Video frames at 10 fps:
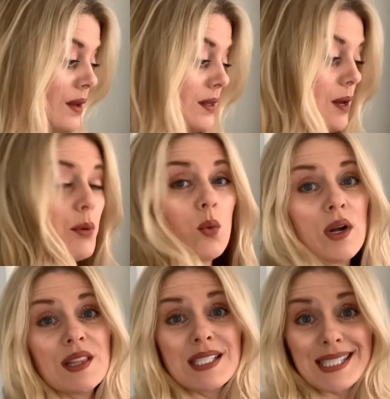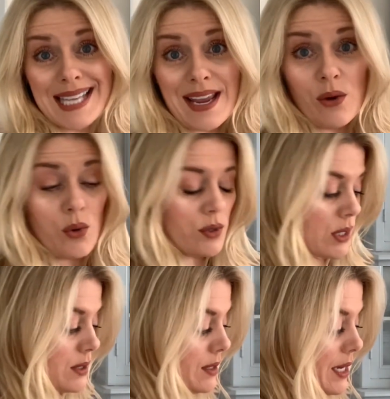number one, the
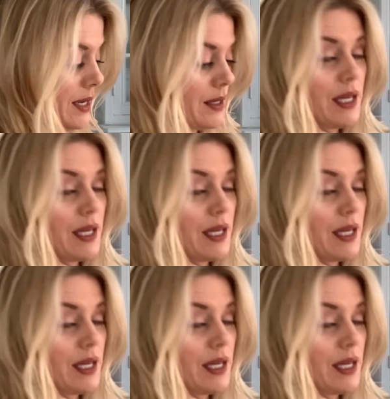sales and